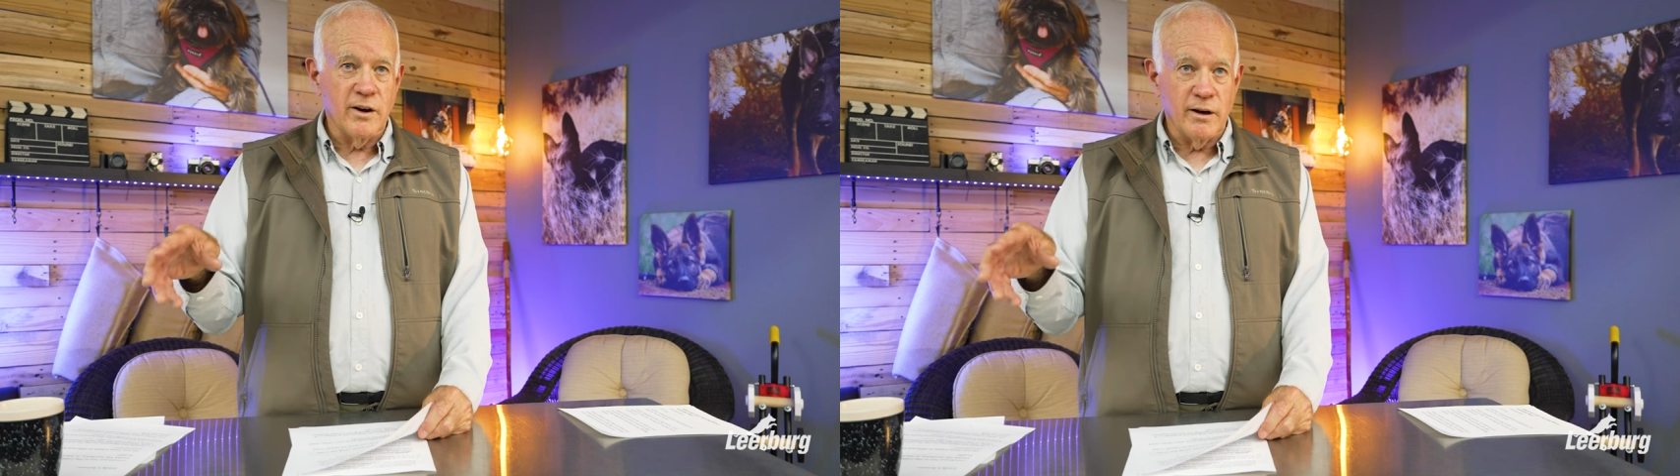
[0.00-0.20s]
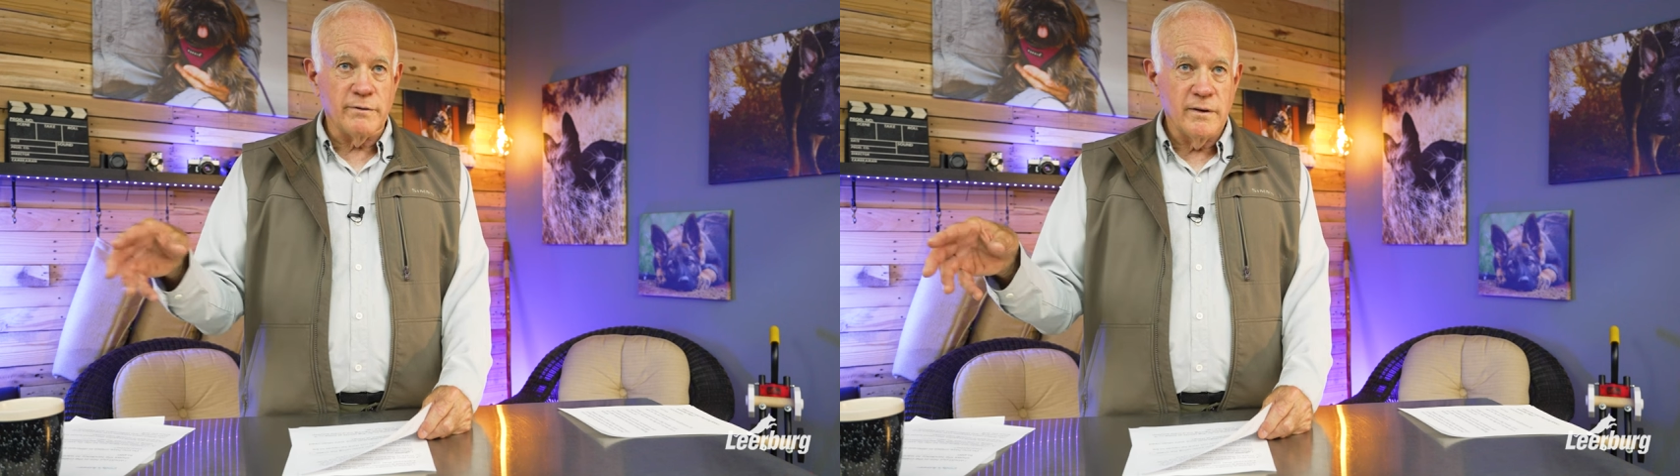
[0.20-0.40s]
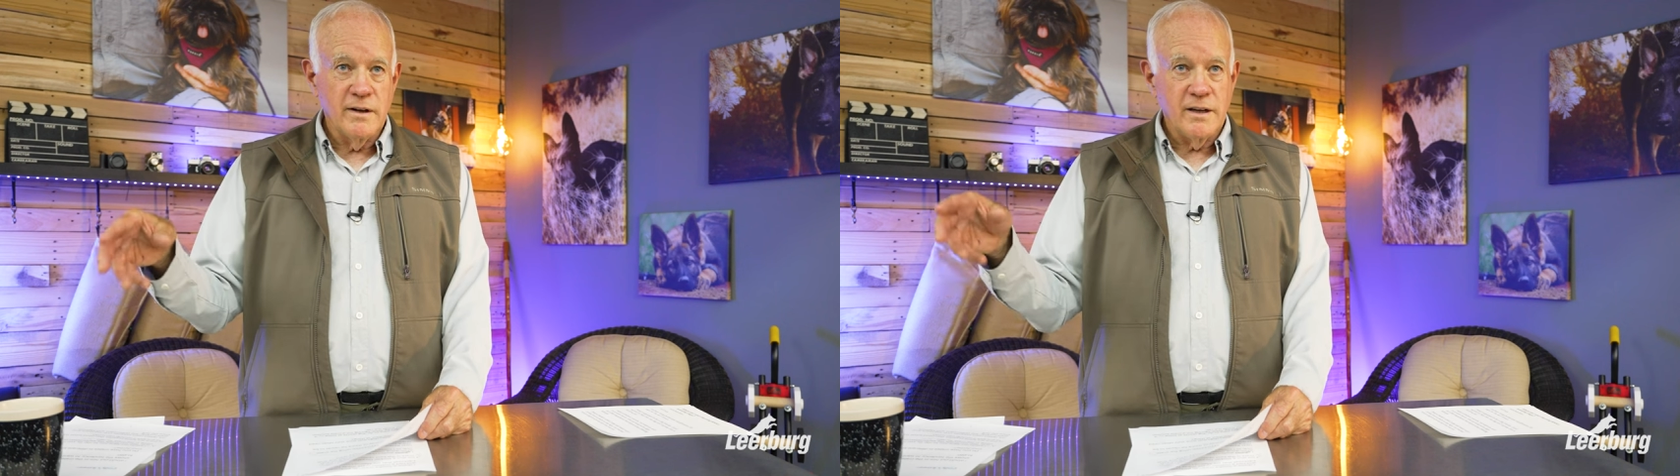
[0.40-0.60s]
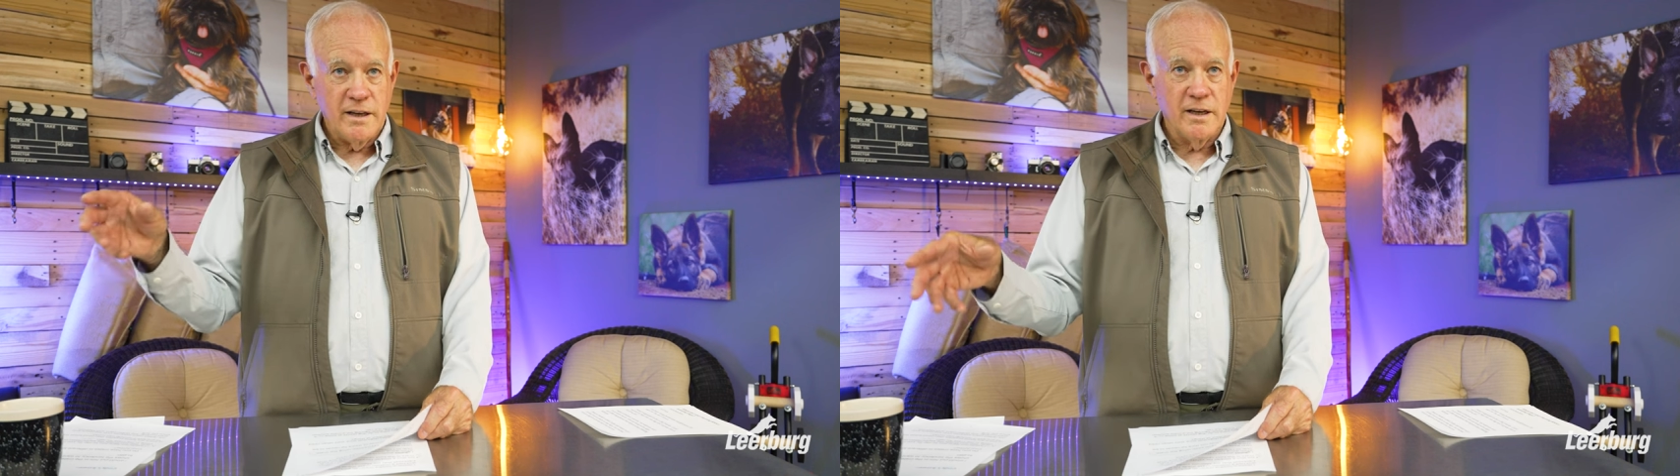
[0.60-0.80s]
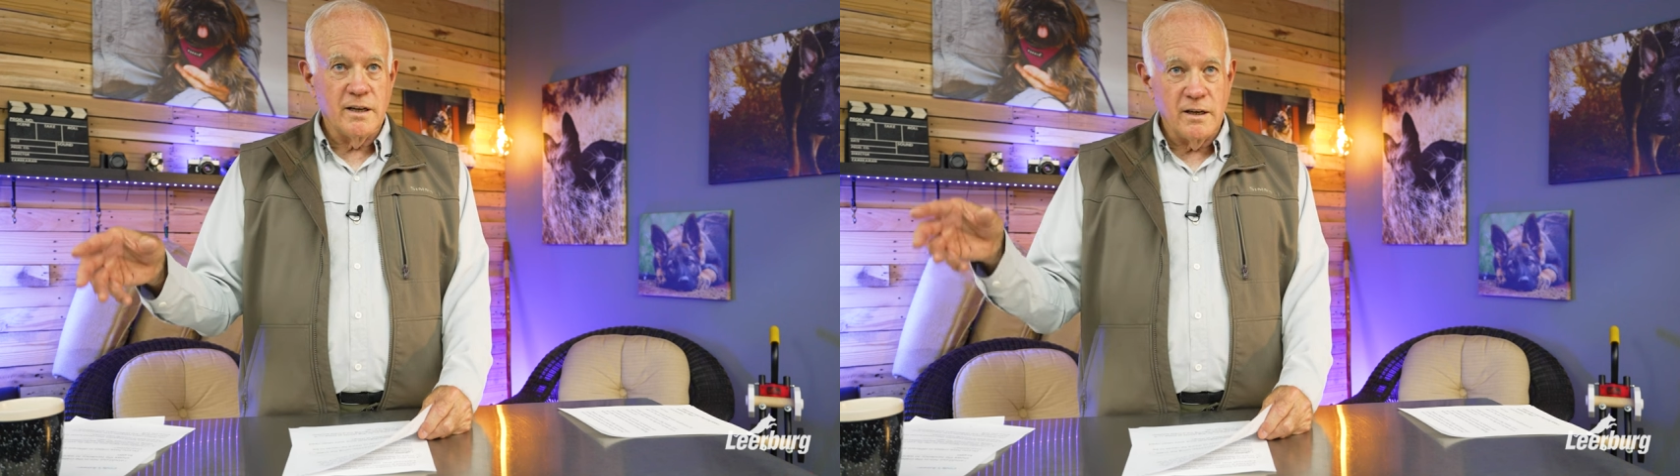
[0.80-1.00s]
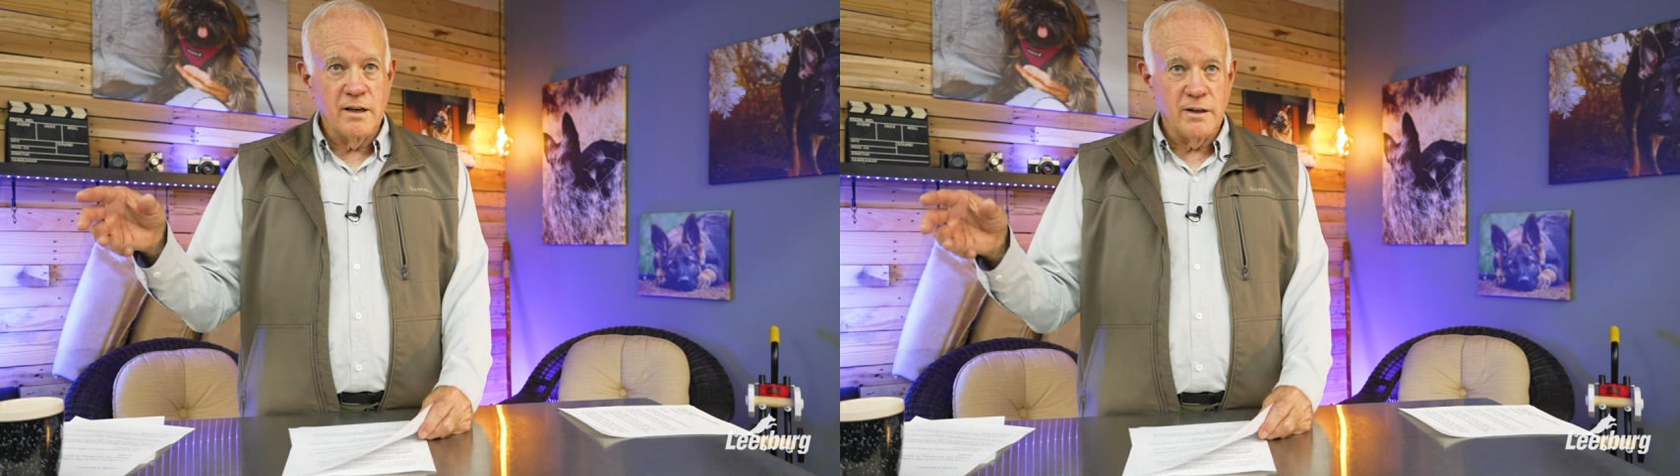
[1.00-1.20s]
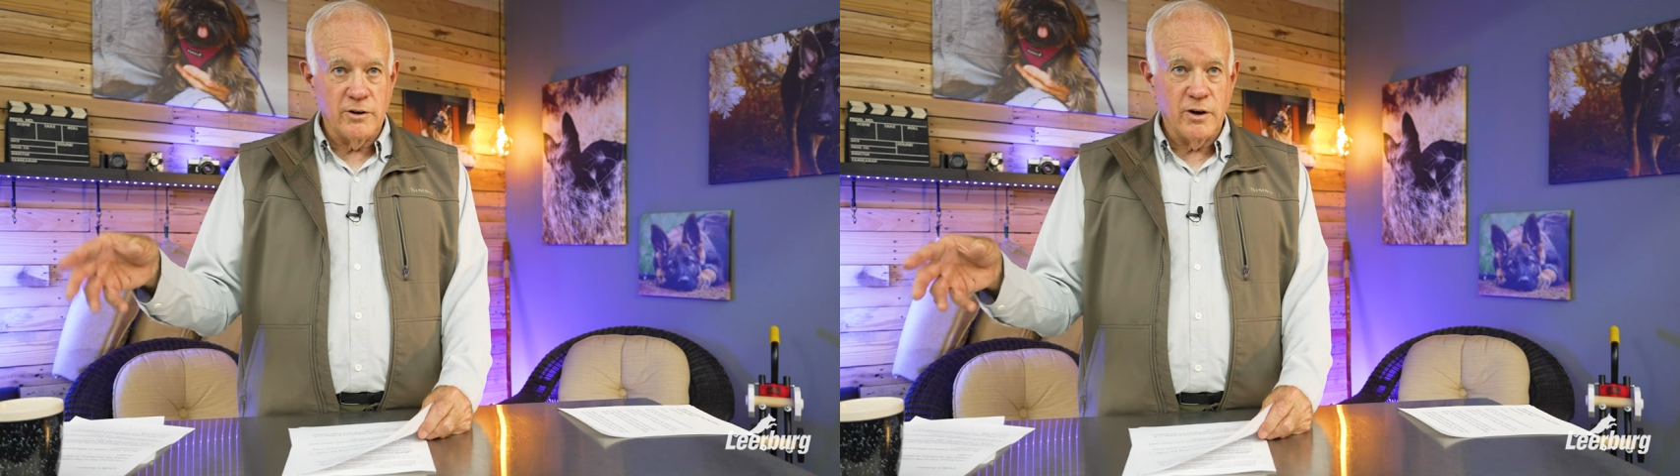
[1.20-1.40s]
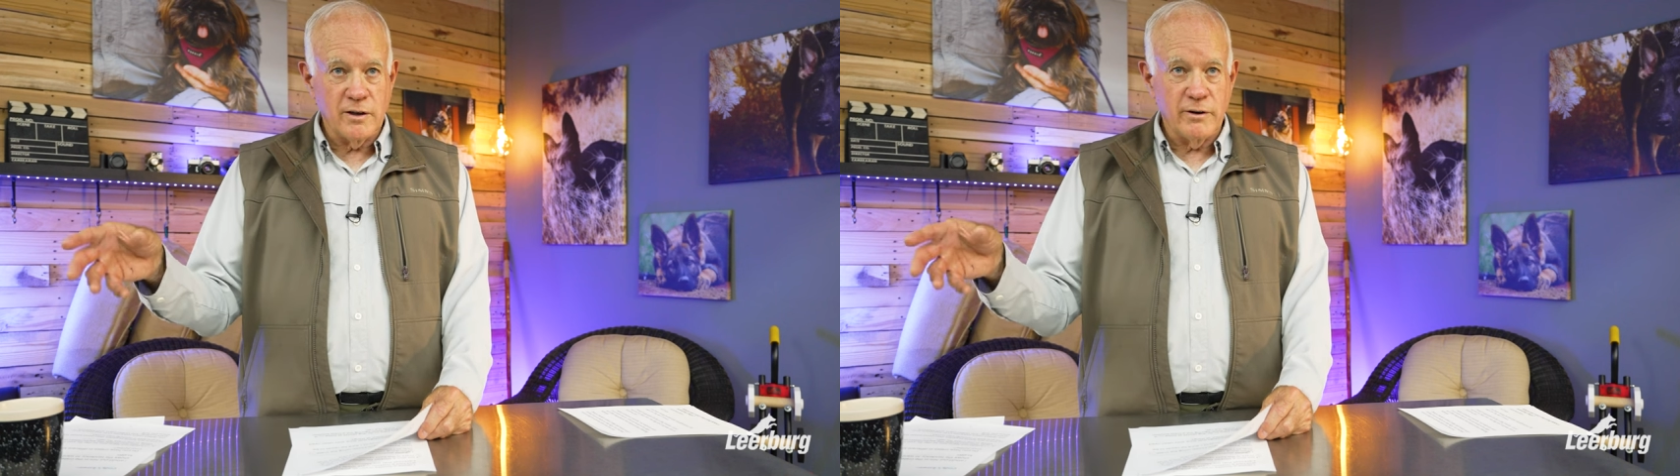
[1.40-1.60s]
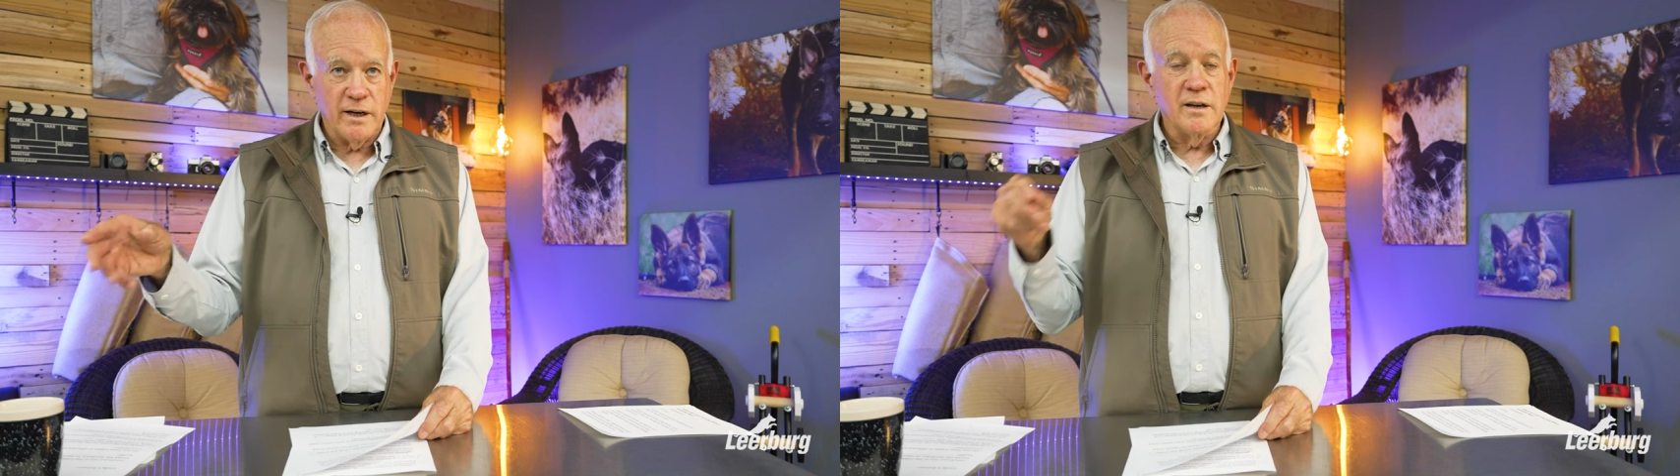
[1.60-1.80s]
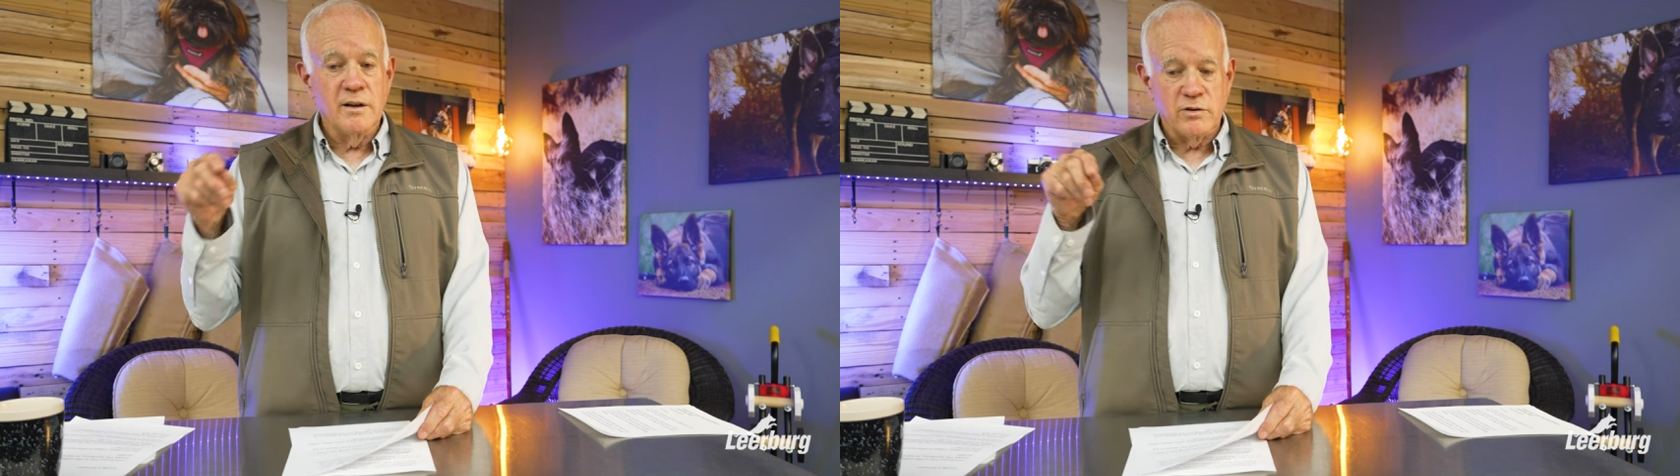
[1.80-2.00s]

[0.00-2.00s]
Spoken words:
off in the dog crate.